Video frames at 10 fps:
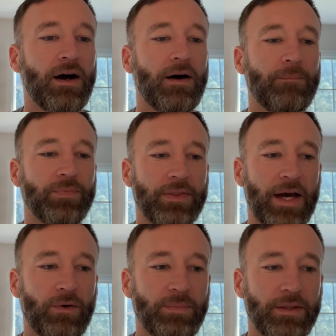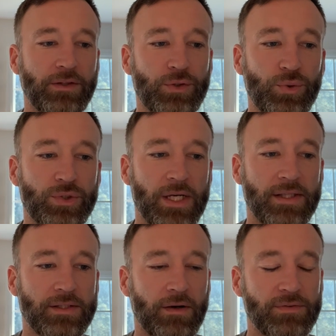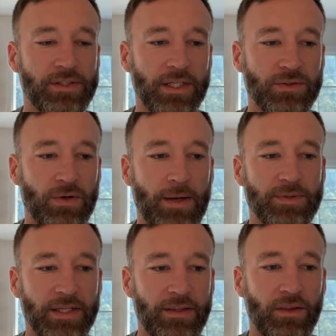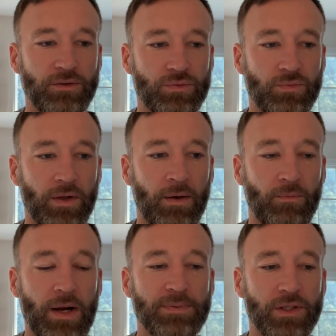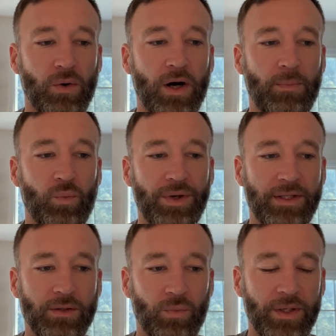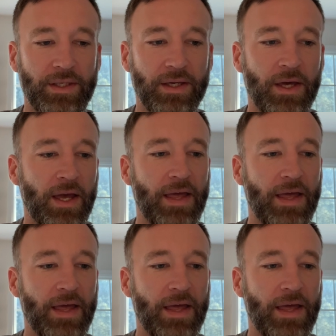That would be the 2 sets of 6 reps. Again, those reps go up week to week.